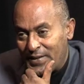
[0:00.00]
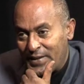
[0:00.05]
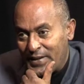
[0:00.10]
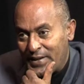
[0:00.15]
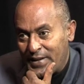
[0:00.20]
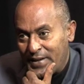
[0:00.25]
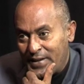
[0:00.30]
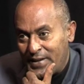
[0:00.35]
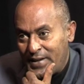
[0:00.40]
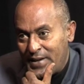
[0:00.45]

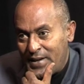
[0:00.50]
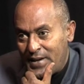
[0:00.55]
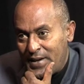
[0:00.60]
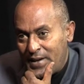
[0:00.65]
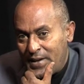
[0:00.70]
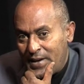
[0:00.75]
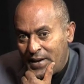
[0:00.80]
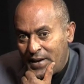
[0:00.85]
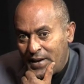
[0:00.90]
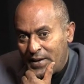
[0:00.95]
they
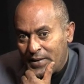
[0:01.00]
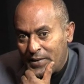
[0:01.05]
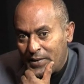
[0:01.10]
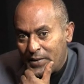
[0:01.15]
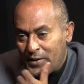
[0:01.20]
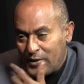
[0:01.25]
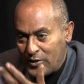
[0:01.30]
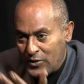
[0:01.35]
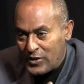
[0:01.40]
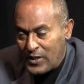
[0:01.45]

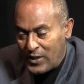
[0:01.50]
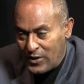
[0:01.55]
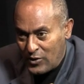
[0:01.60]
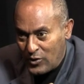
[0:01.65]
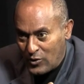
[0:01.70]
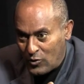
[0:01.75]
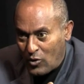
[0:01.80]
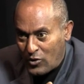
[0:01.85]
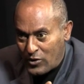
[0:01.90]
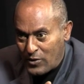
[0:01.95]
You said you
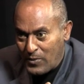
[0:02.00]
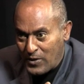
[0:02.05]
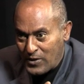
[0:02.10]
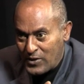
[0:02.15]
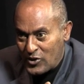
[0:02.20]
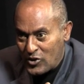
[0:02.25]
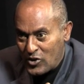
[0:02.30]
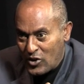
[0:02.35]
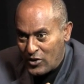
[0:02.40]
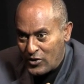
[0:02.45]
talked about
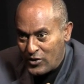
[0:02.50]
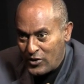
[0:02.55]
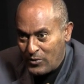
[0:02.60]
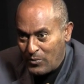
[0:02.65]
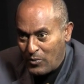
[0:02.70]
the charity